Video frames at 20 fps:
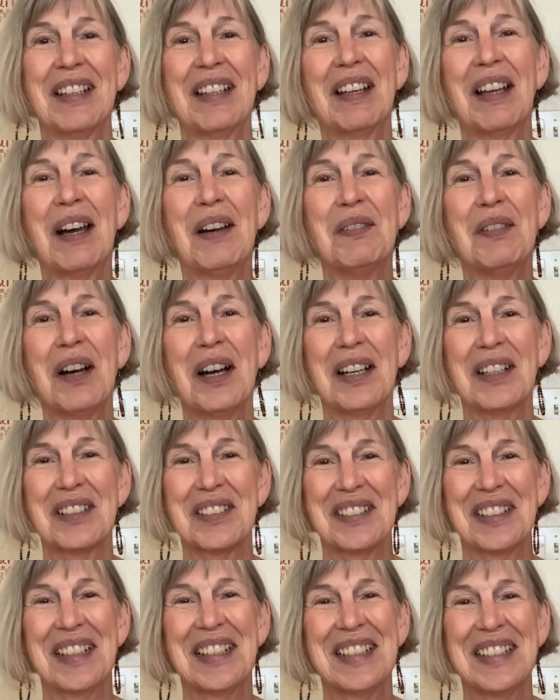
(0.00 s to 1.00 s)
love,
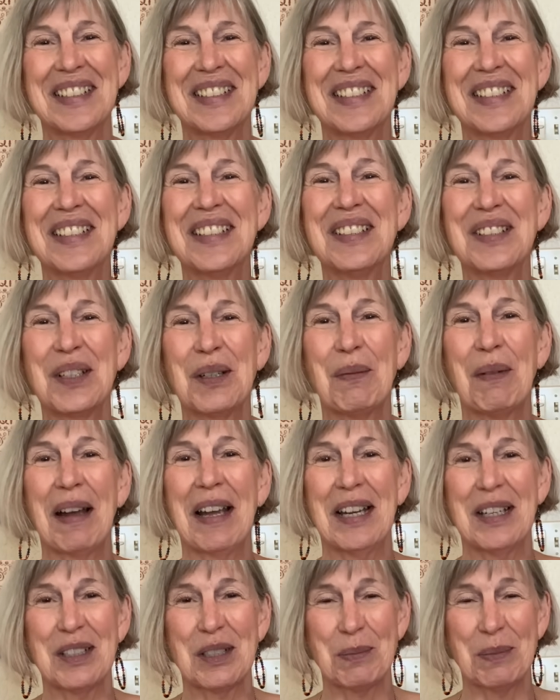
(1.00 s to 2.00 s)
hugs, and kisses to my
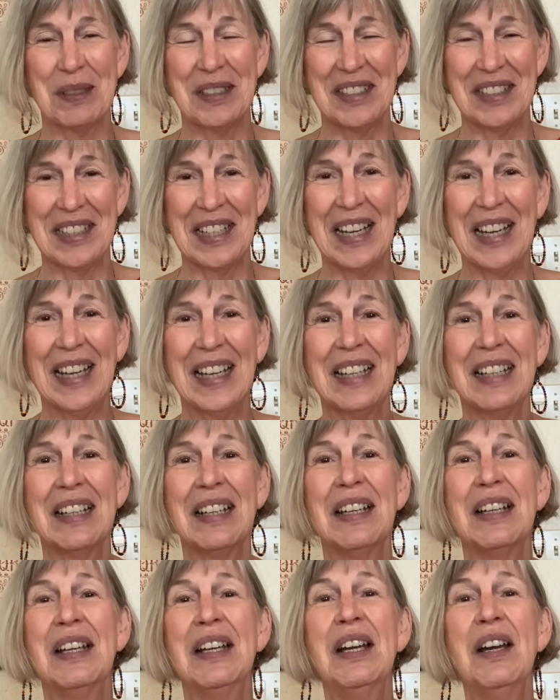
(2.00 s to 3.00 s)
husband Stan
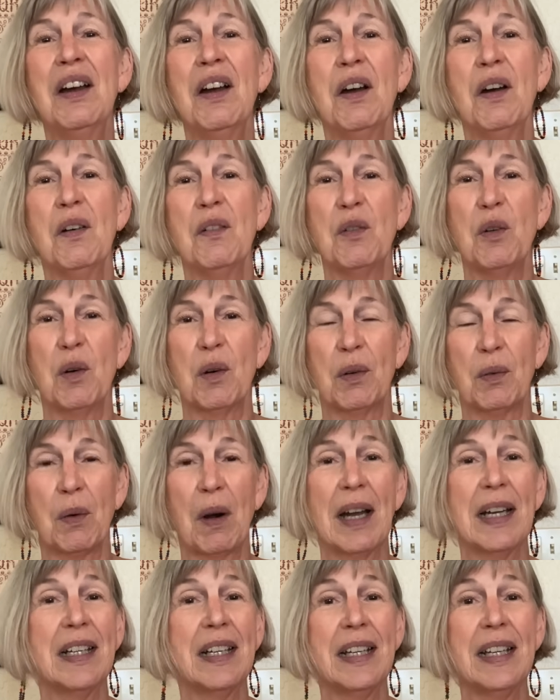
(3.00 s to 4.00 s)
for
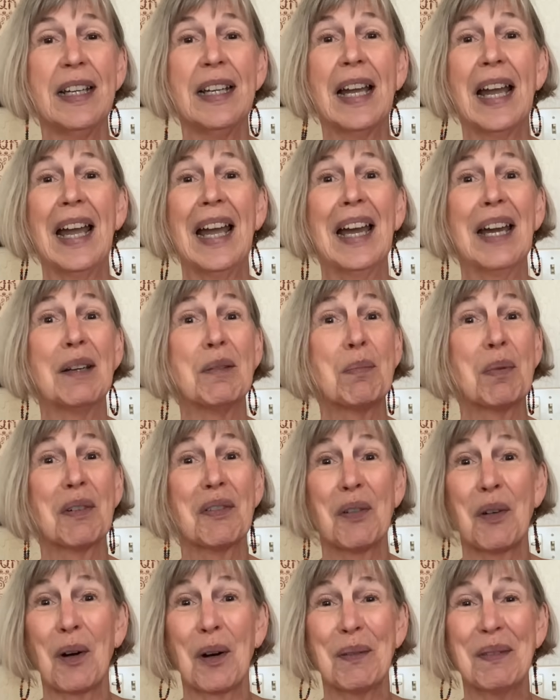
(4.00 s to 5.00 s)
writing and
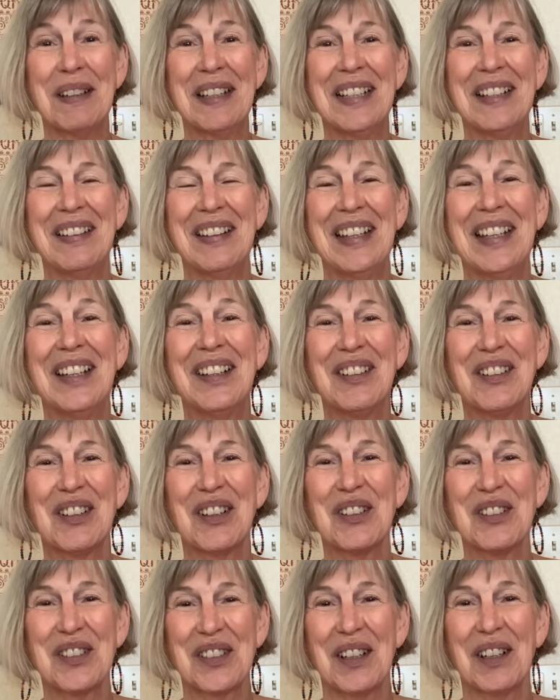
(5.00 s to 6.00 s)
performing the intro
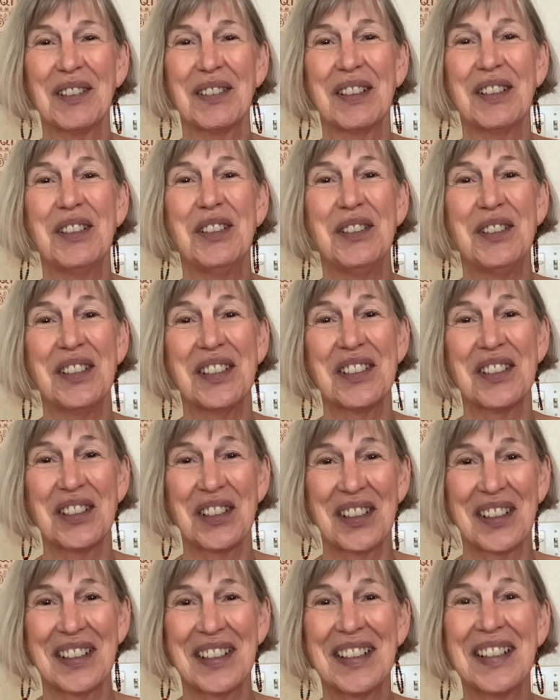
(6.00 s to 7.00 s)
song that you just
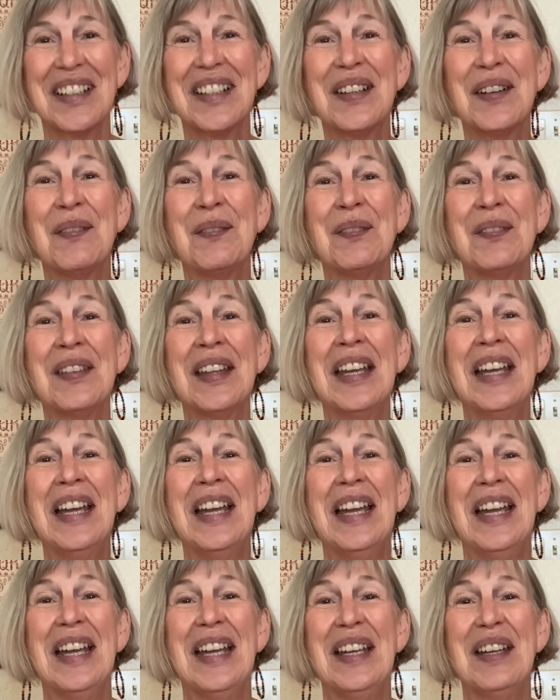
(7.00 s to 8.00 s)
heard.
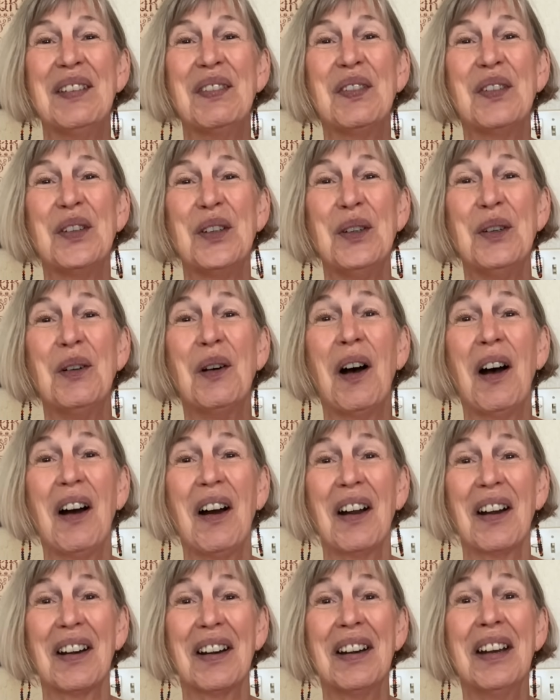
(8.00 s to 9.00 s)
If you
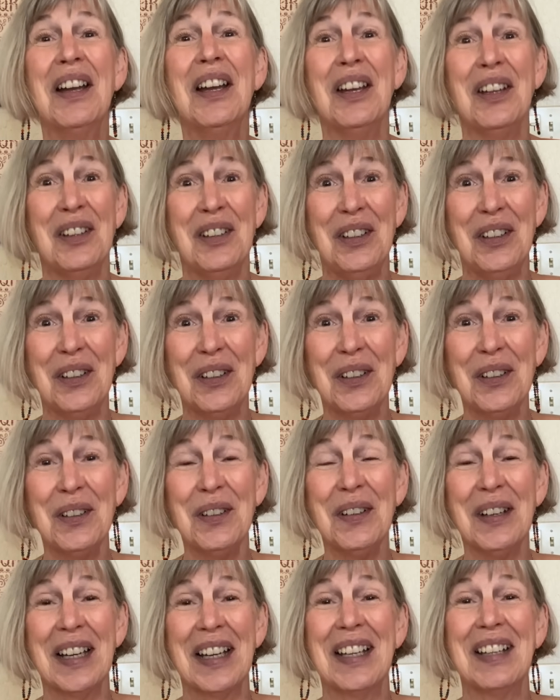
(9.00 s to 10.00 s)
are
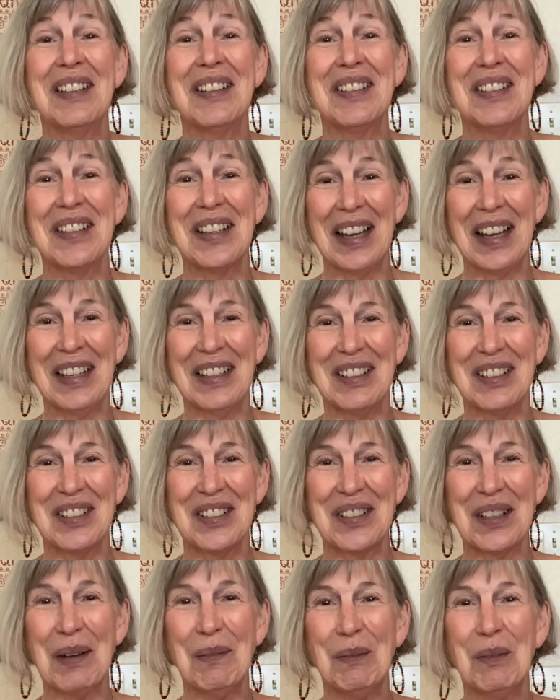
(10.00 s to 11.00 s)
new and
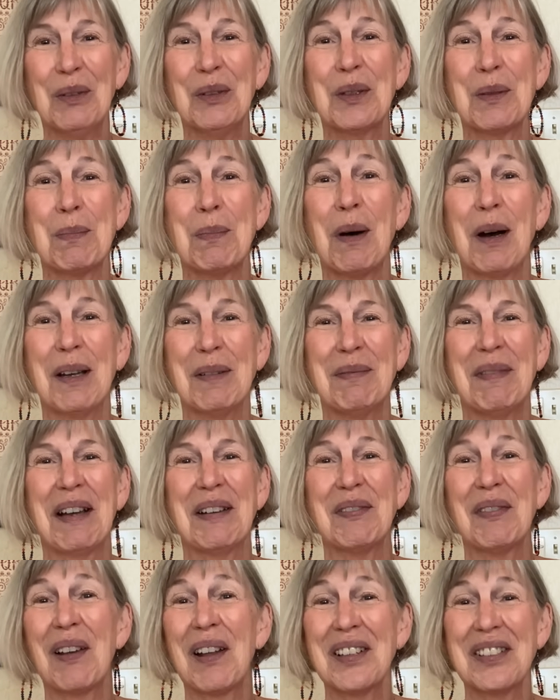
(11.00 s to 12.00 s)
stumbled upon my
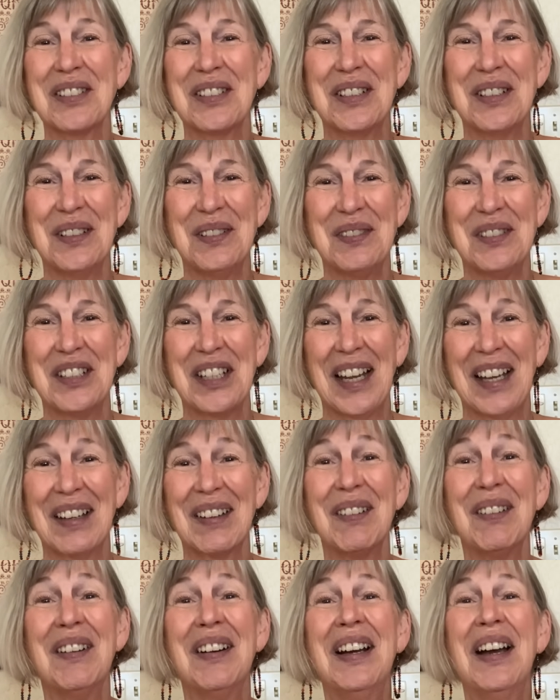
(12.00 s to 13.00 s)
FlossTube
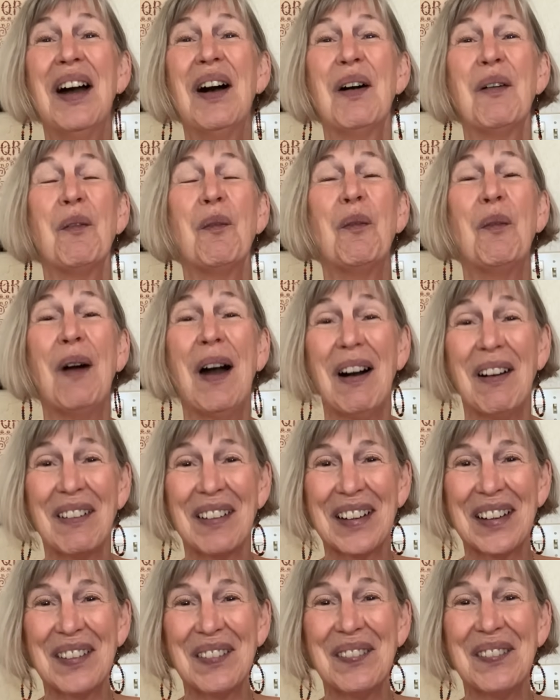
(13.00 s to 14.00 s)
channel,
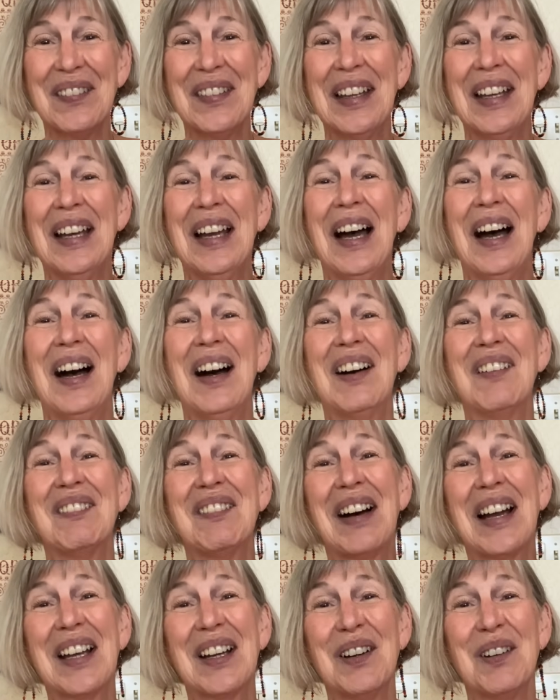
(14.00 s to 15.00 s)
welcome.
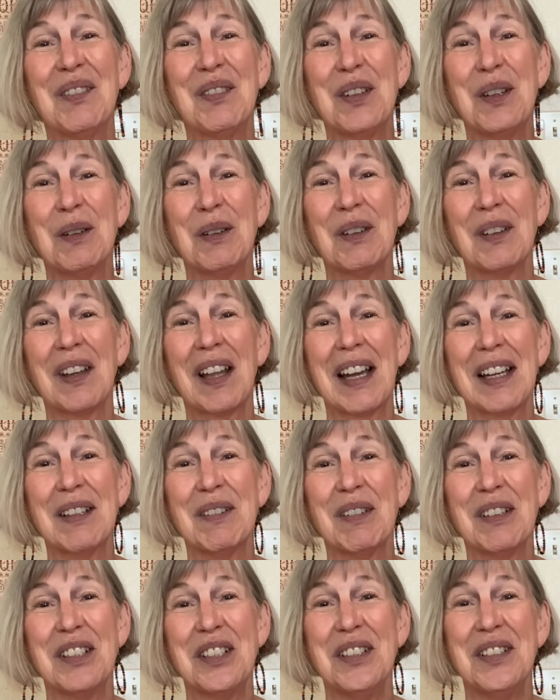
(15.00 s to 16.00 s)
I hope you will like
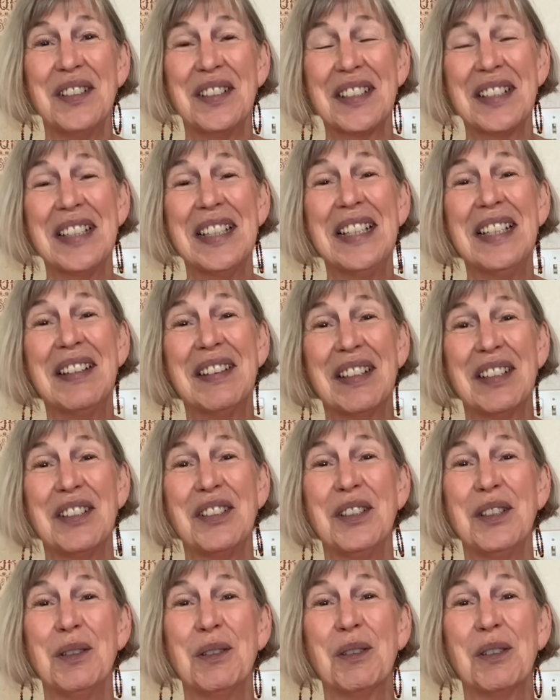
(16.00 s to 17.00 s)
what you see,
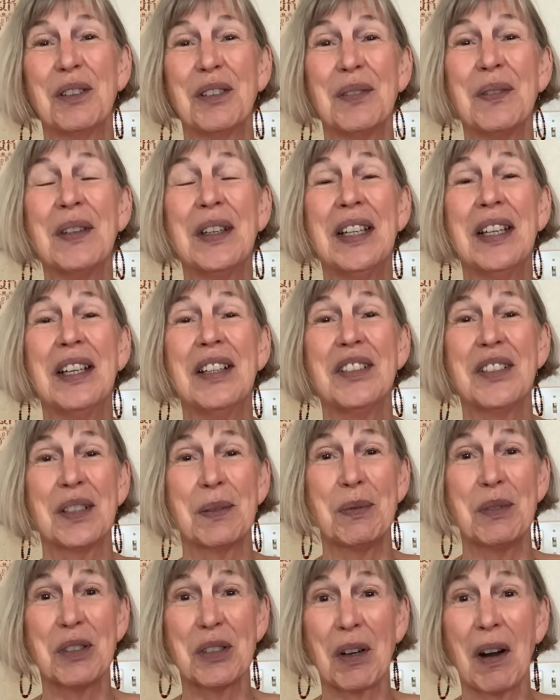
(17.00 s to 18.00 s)
that you will
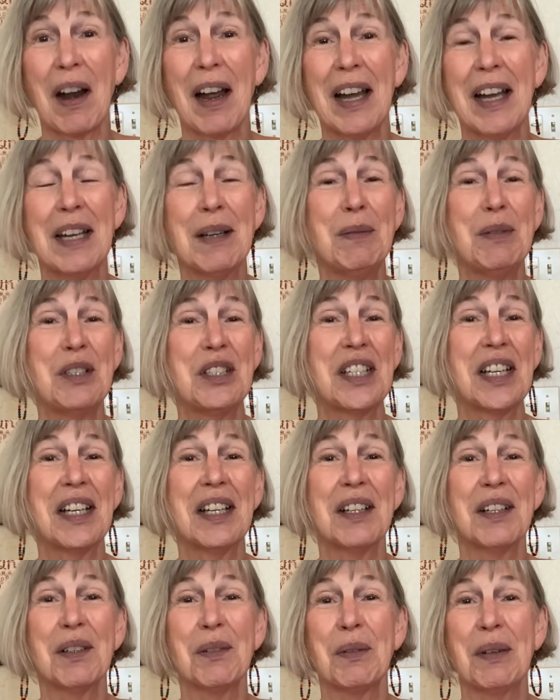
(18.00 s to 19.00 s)
subscribe,
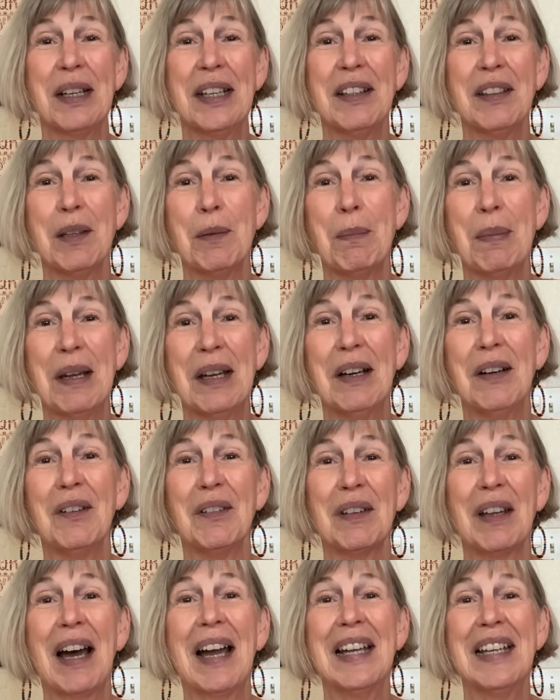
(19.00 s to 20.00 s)
share, ring the bell,
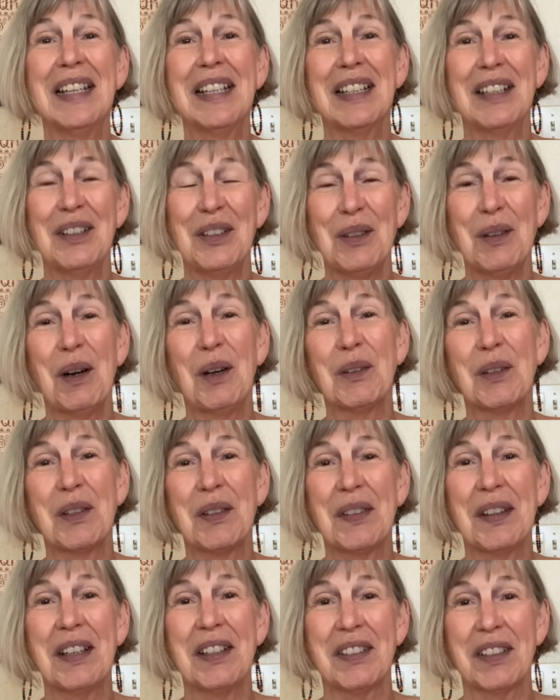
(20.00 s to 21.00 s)
like, and do all the
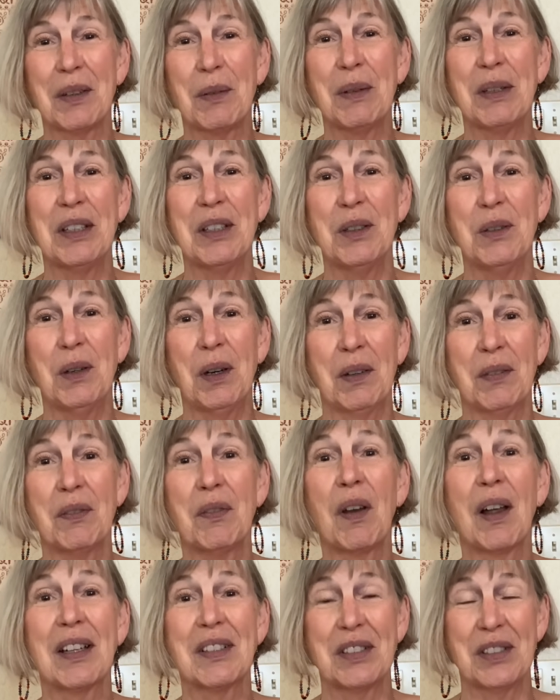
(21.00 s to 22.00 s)
things that we do on
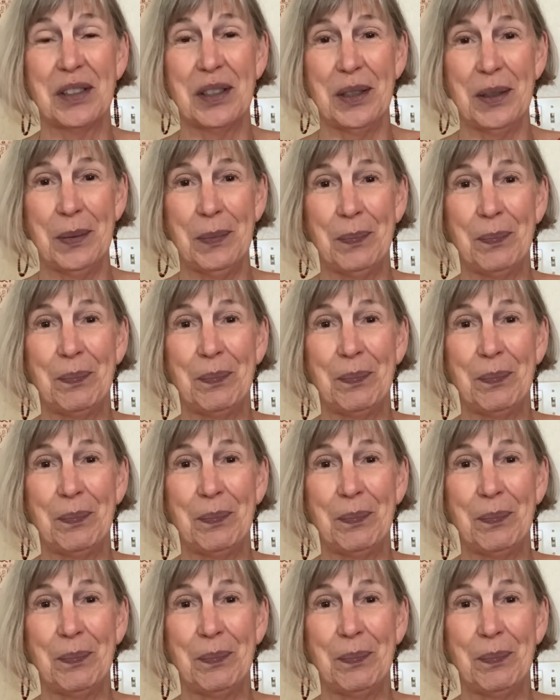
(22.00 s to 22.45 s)
FlossTube.